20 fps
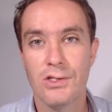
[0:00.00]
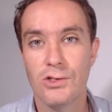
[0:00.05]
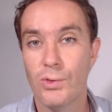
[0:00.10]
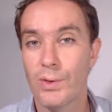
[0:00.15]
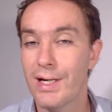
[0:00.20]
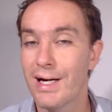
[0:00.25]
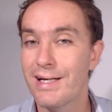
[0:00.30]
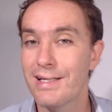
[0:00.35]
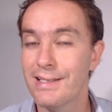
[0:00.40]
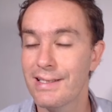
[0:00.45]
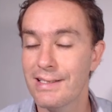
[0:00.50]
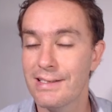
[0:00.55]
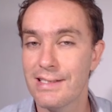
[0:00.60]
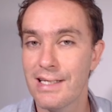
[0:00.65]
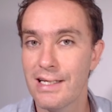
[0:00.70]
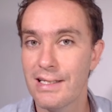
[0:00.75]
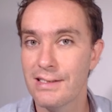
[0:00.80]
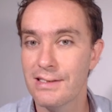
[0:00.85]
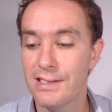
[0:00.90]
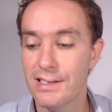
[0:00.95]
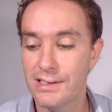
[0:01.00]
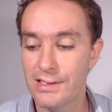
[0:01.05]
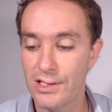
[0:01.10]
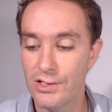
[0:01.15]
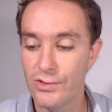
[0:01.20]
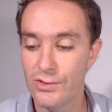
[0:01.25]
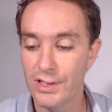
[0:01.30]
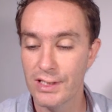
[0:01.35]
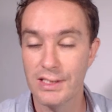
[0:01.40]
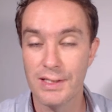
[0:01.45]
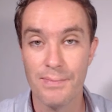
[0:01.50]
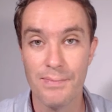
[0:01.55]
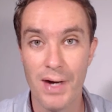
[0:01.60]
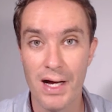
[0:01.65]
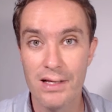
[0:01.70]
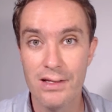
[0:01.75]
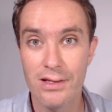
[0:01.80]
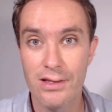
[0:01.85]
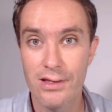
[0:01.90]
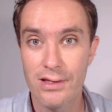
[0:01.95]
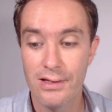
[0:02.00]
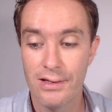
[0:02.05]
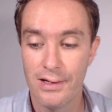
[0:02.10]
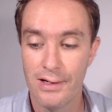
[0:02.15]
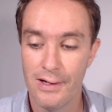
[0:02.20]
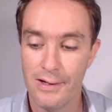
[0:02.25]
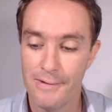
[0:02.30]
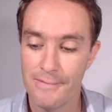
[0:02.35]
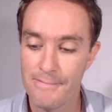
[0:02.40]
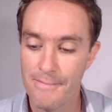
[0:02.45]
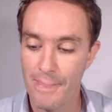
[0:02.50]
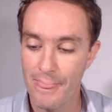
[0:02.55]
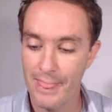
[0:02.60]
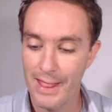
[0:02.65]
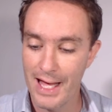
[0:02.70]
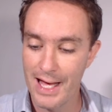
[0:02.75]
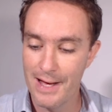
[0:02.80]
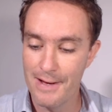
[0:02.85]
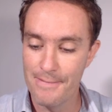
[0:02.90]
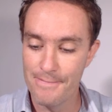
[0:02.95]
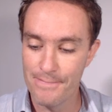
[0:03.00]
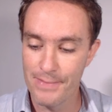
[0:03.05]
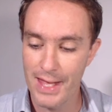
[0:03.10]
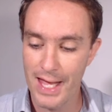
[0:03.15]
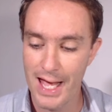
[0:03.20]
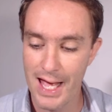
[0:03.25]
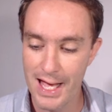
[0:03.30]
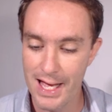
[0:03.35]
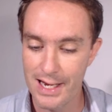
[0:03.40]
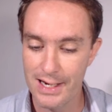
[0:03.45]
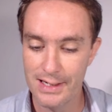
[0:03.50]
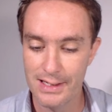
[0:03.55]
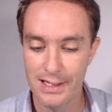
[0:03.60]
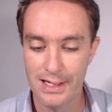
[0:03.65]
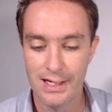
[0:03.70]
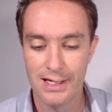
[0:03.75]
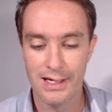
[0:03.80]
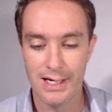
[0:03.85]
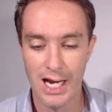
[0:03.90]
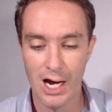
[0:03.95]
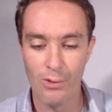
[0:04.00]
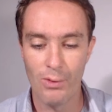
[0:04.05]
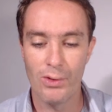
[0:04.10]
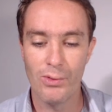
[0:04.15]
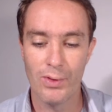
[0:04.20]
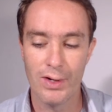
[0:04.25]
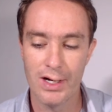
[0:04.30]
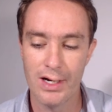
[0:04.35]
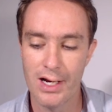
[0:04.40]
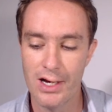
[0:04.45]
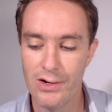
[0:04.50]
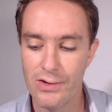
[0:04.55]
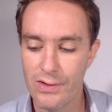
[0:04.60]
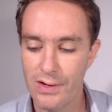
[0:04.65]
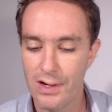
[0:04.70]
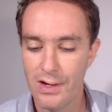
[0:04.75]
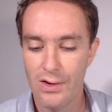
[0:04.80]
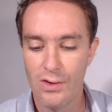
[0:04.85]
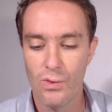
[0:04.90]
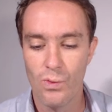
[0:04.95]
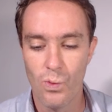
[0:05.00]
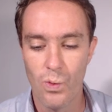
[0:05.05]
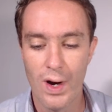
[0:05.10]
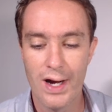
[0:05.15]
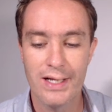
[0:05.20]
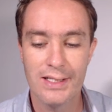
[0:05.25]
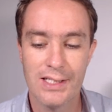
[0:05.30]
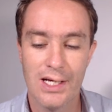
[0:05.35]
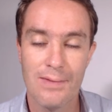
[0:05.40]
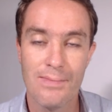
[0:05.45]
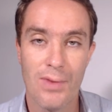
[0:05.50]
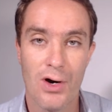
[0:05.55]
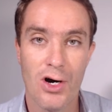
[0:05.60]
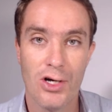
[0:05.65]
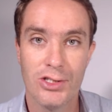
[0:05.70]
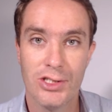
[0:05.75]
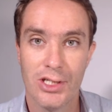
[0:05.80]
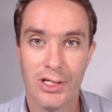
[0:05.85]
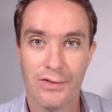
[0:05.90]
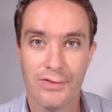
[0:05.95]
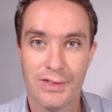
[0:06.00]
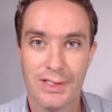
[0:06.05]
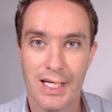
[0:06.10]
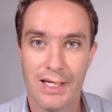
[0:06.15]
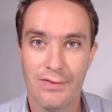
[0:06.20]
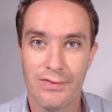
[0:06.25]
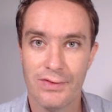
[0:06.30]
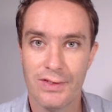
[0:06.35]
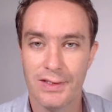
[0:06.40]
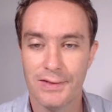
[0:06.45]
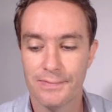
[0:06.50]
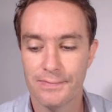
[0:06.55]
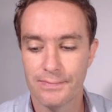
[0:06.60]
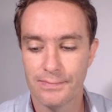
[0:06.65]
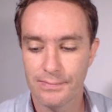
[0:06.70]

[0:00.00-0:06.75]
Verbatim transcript: So we're currently selling 60 units a month um, and now we want to know what is our margin of safety.